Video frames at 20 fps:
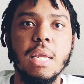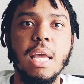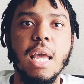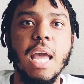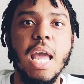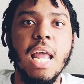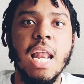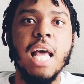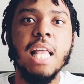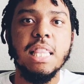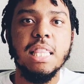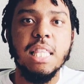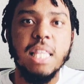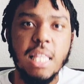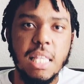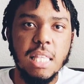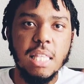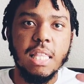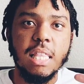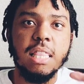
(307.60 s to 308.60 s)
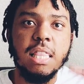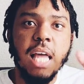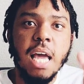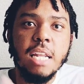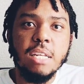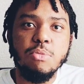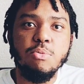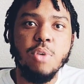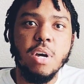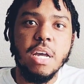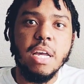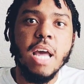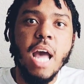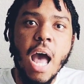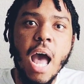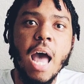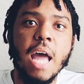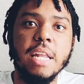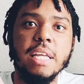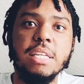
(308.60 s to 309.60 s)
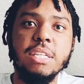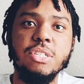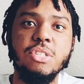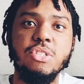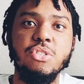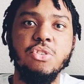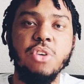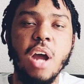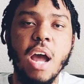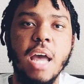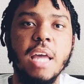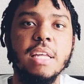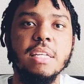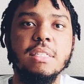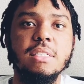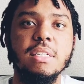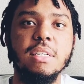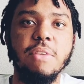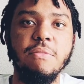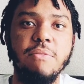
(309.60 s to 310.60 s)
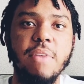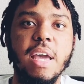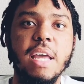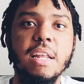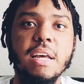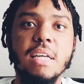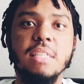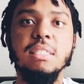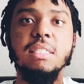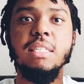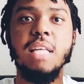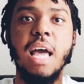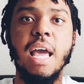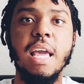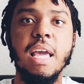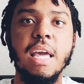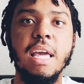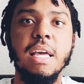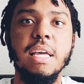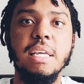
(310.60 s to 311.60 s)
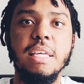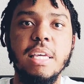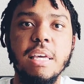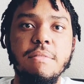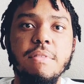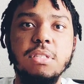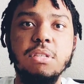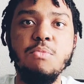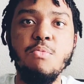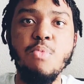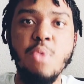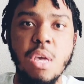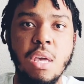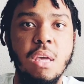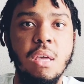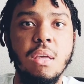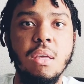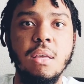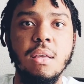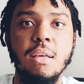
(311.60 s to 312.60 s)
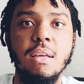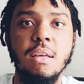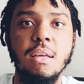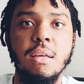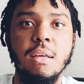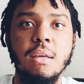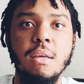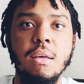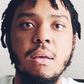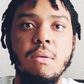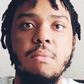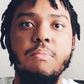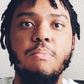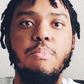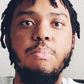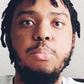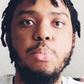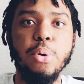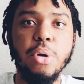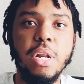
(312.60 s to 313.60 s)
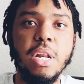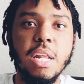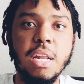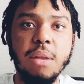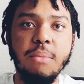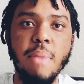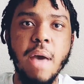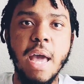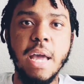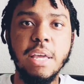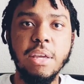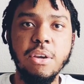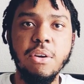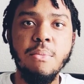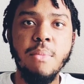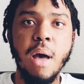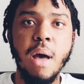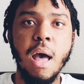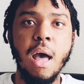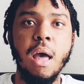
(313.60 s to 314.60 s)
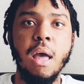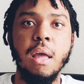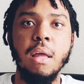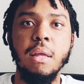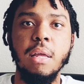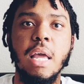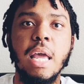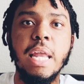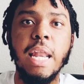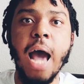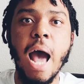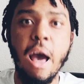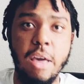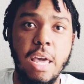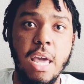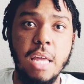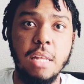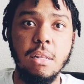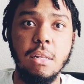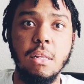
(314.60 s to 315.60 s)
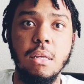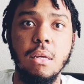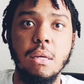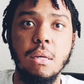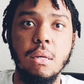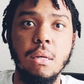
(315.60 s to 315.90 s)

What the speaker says: And That is what God is trying to convey to us. He's like, give it to me, put it in the back of your mind, and I'll handle it.